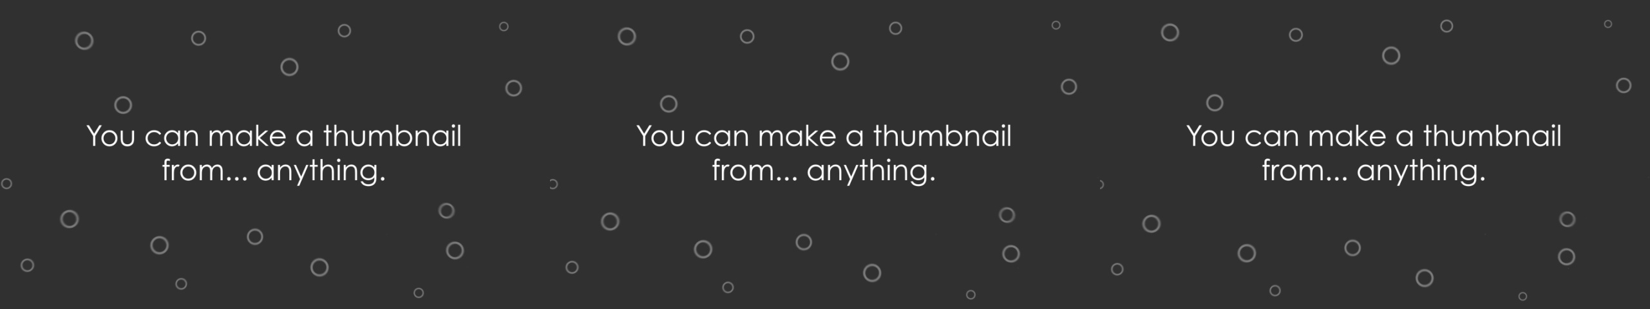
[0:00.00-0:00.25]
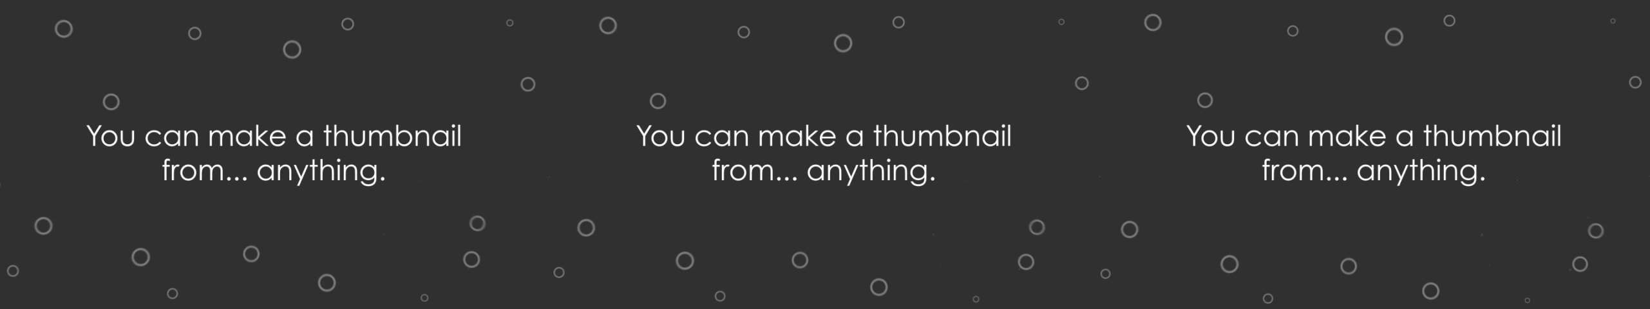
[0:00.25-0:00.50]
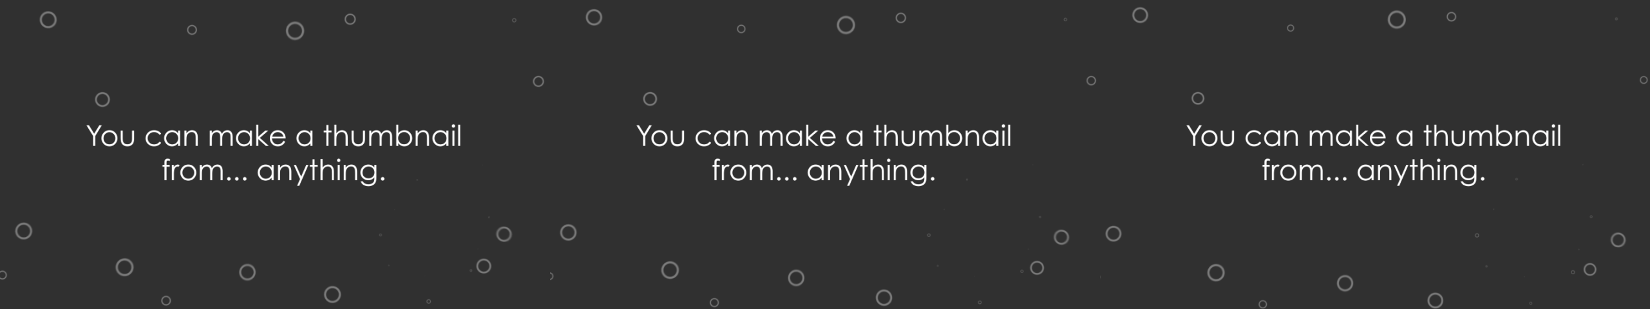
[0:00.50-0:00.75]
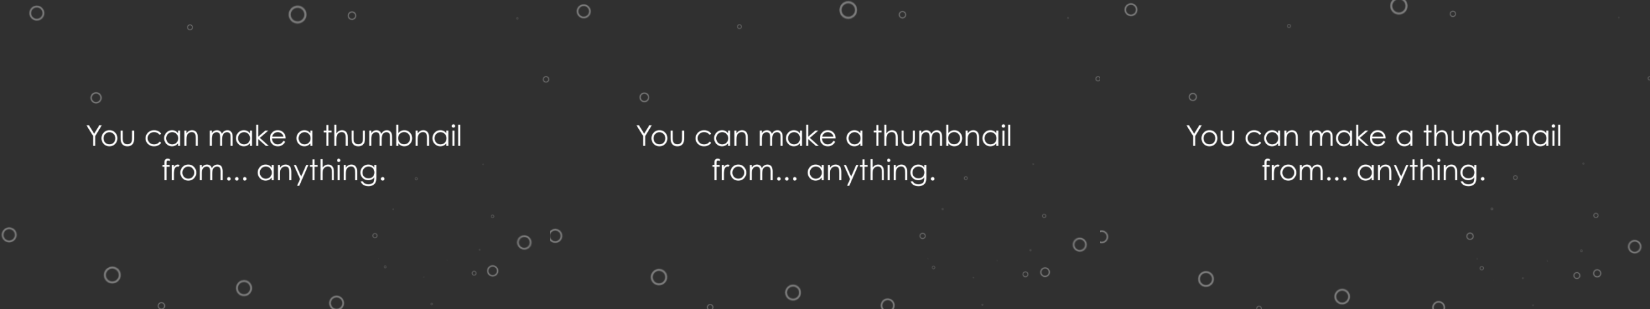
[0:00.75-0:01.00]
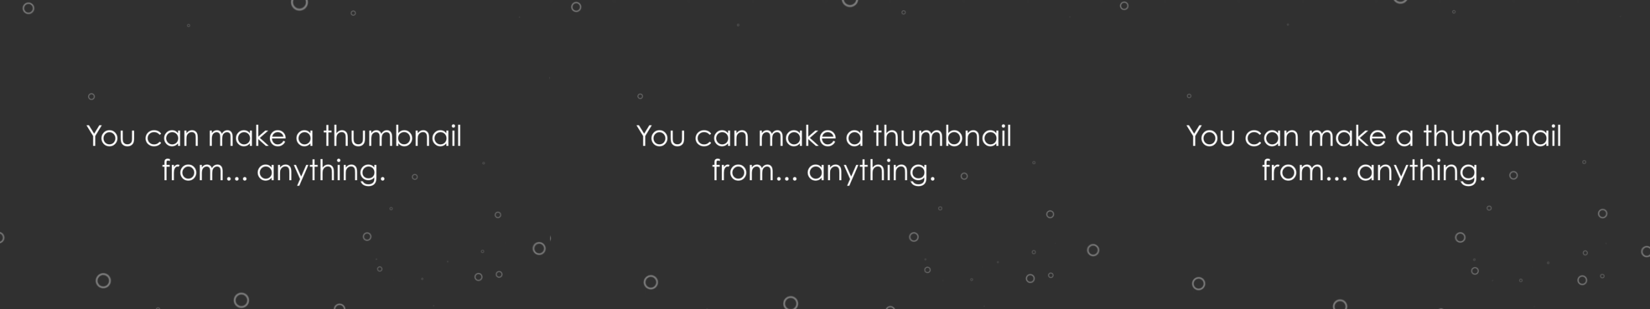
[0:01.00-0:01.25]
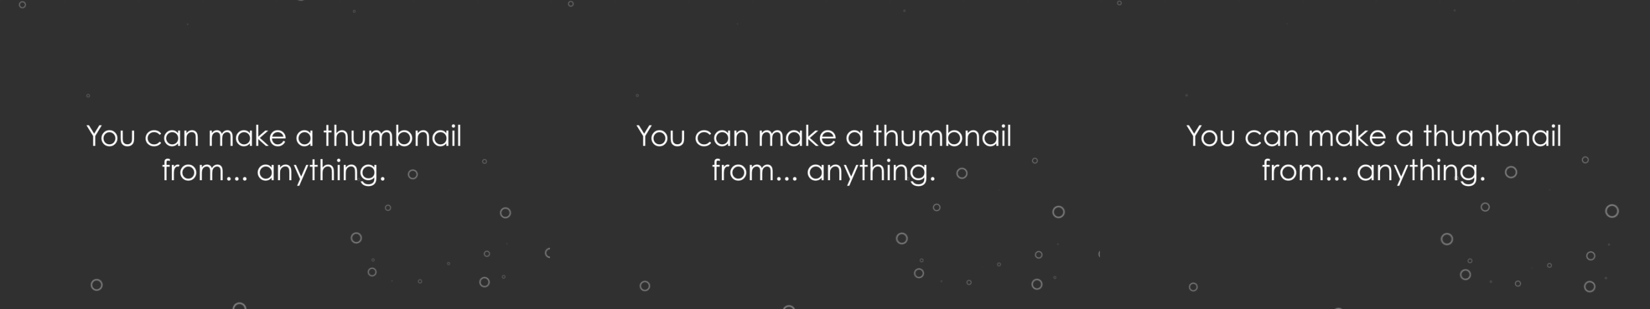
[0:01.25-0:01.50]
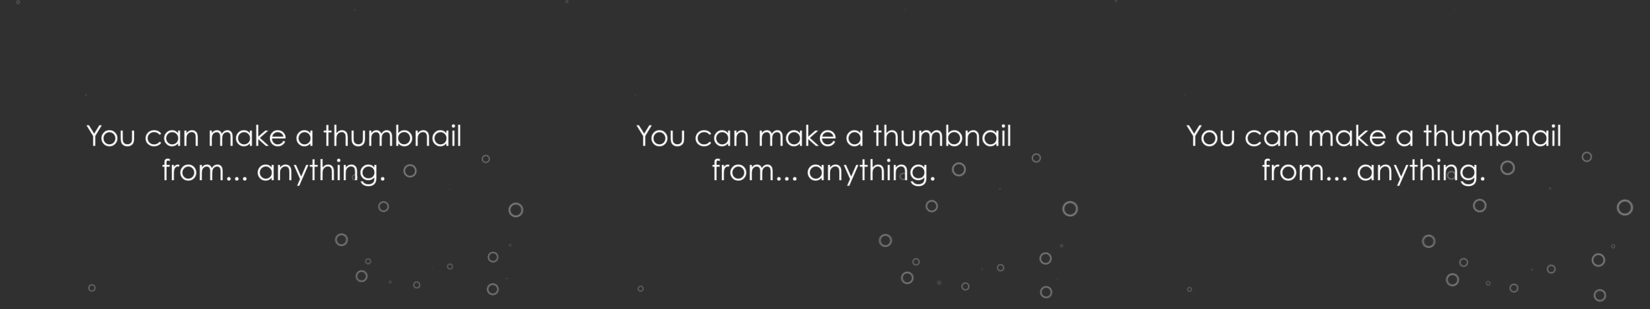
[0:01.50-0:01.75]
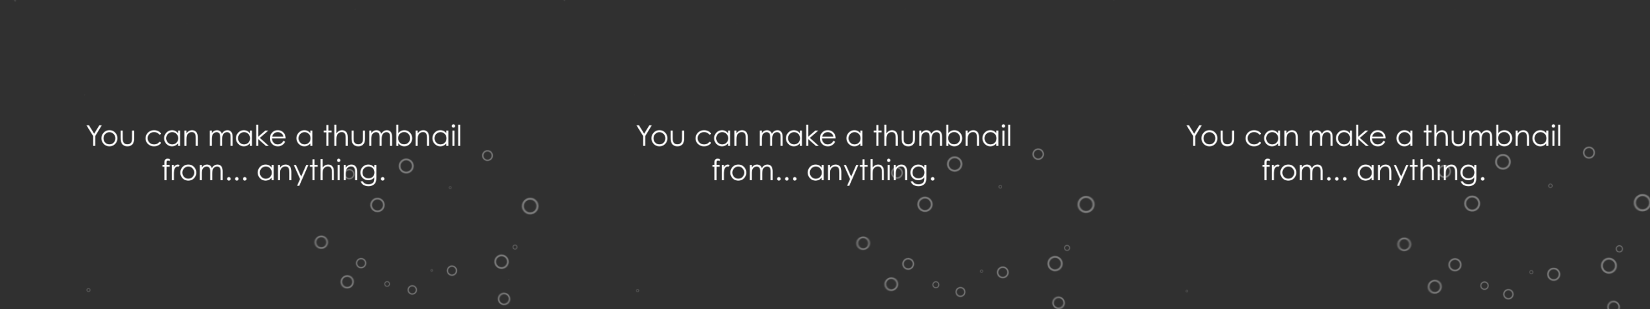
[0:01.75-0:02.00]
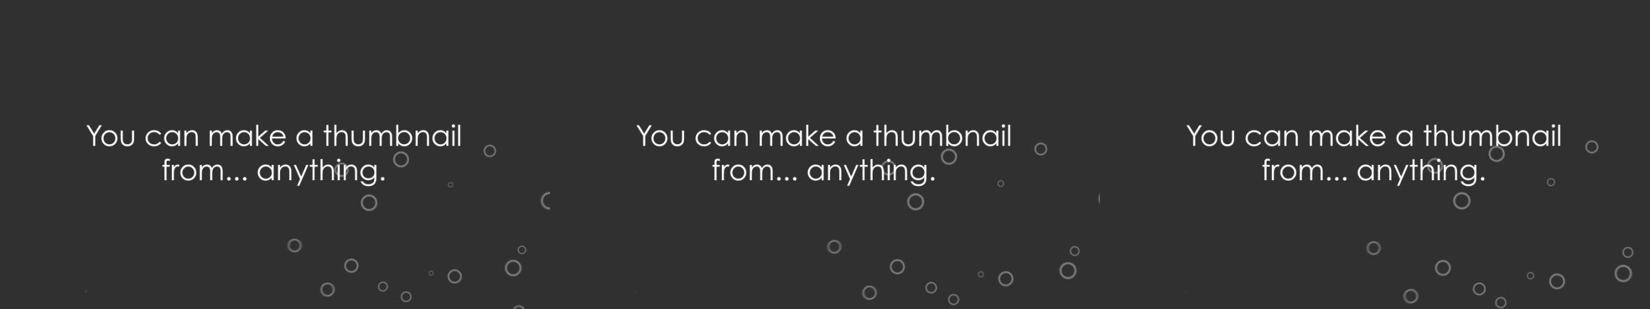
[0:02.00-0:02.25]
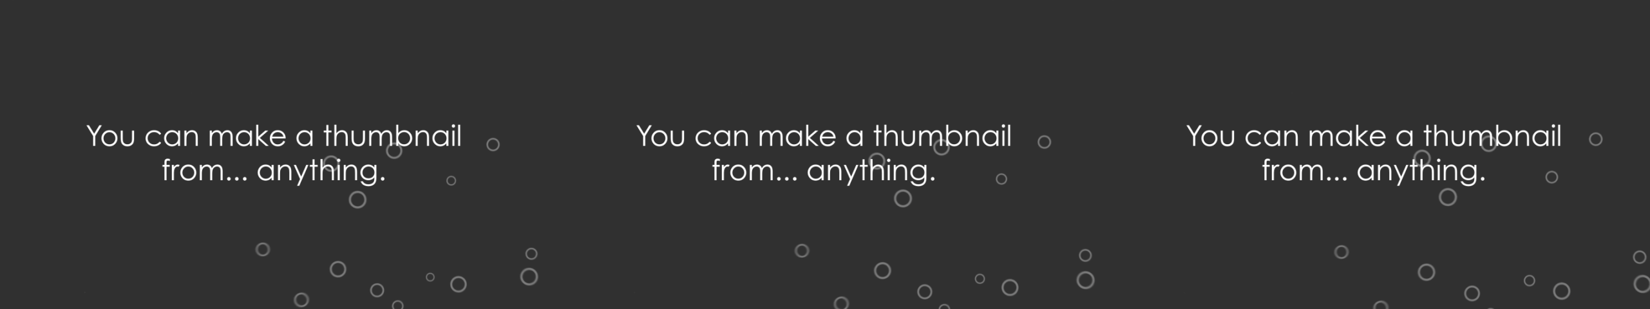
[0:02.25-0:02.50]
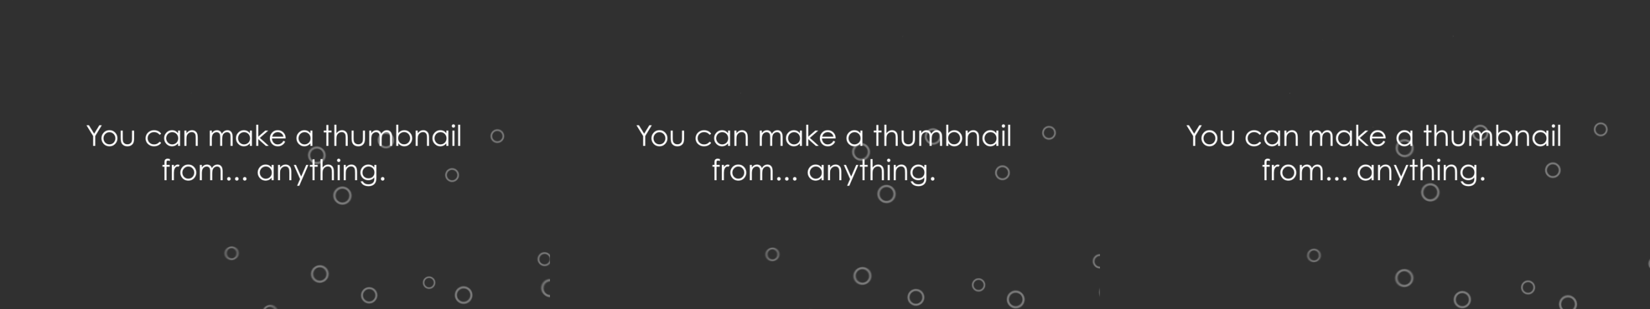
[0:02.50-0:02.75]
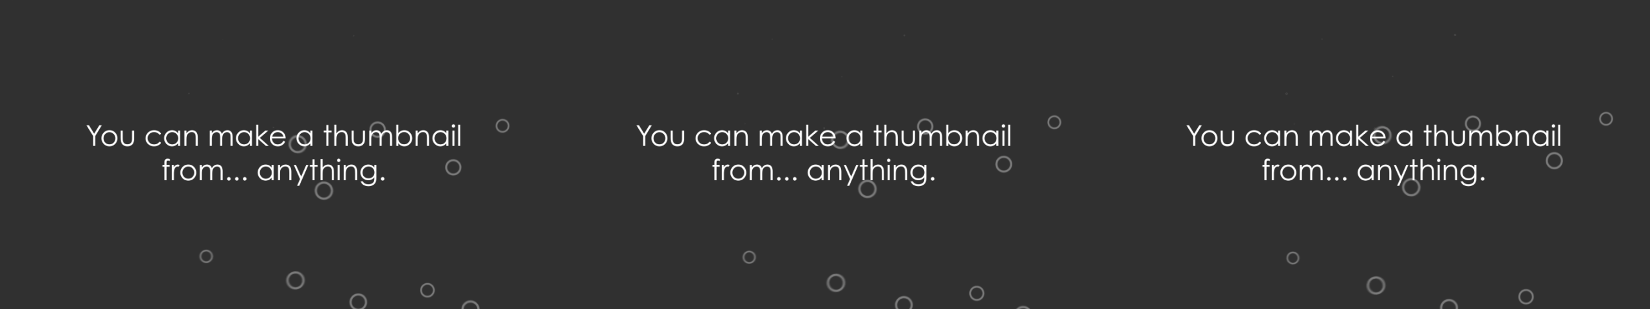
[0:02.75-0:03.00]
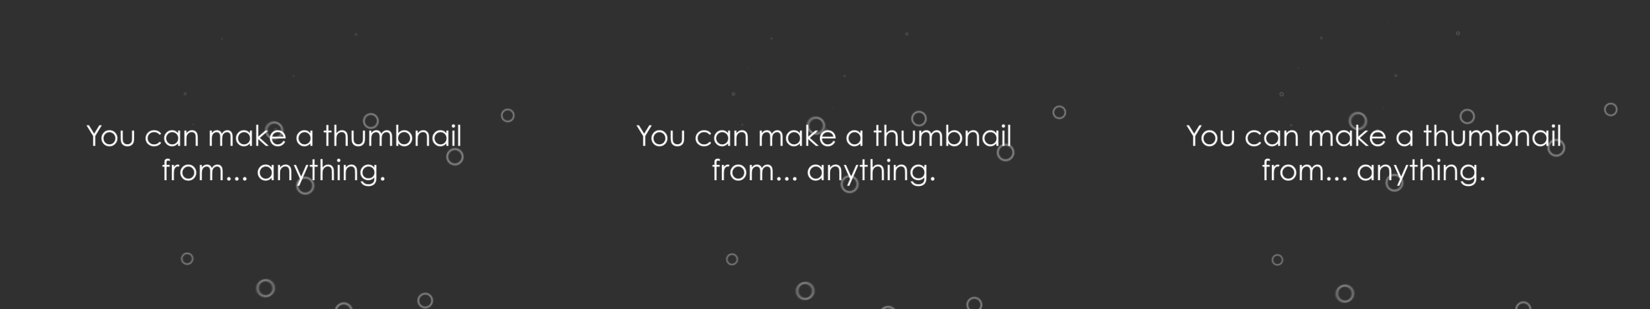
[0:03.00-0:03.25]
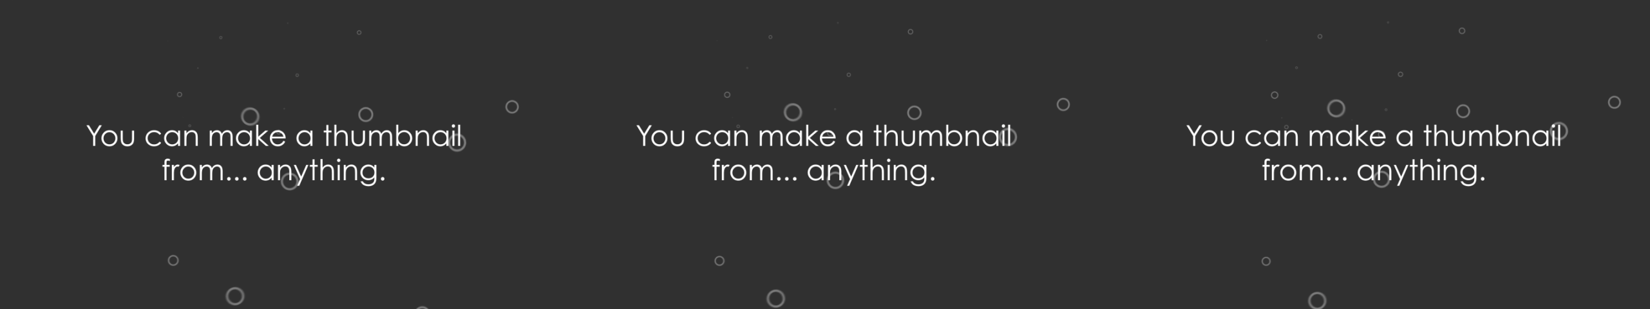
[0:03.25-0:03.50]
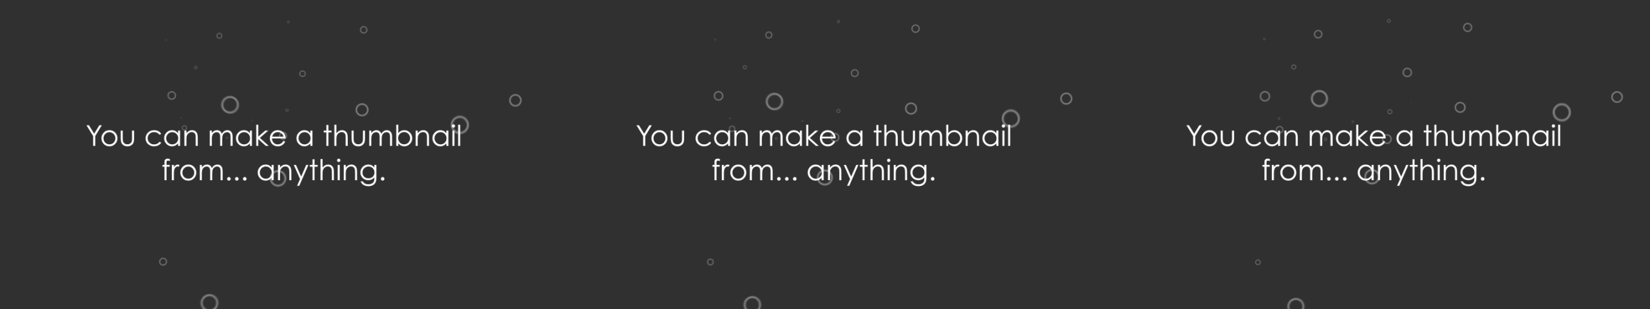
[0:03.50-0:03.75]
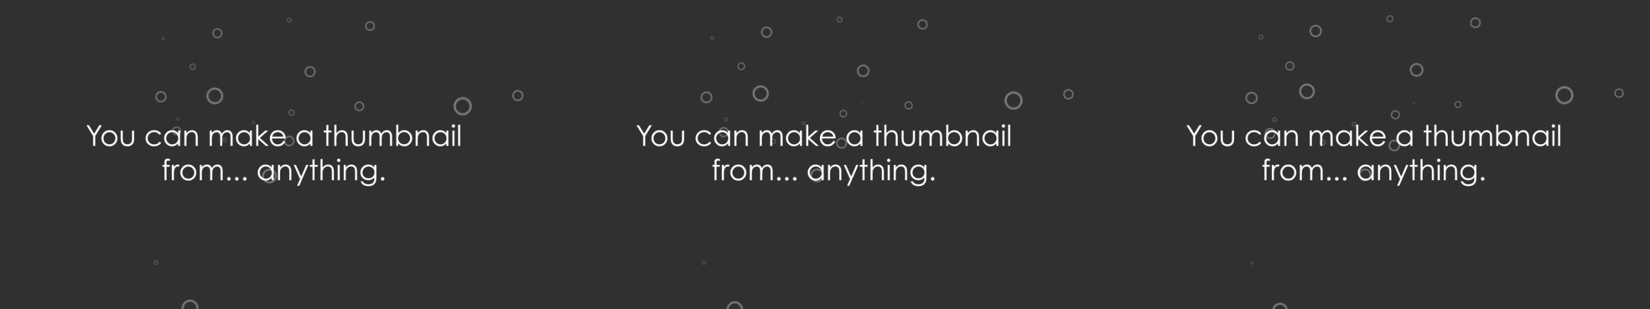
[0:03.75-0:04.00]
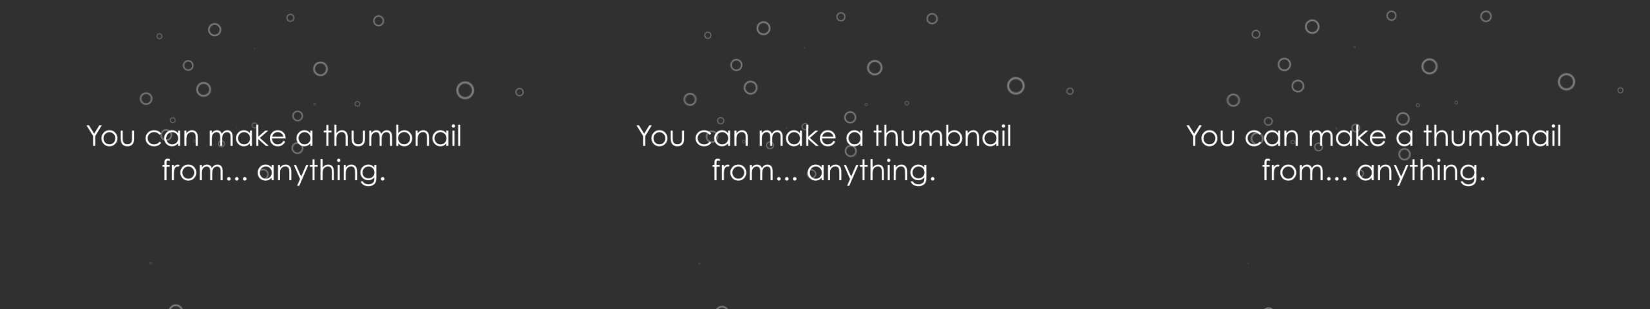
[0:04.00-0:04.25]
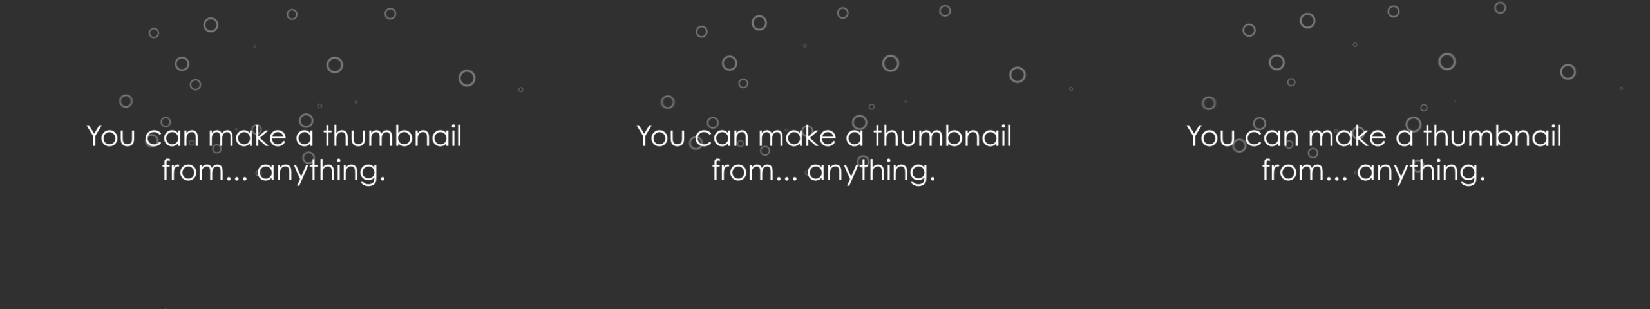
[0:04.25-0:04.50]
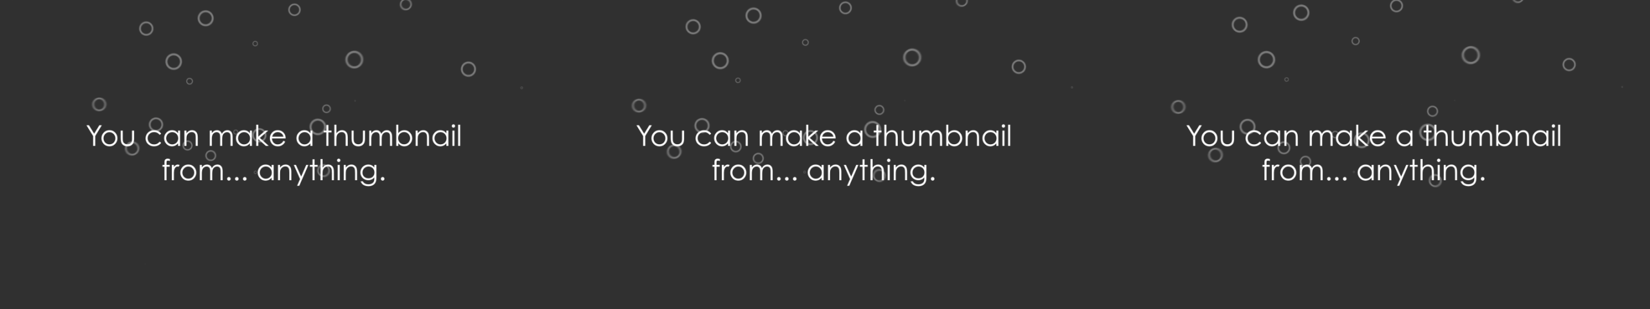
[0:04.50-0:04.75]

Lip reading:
Nobody's mouth can be seen.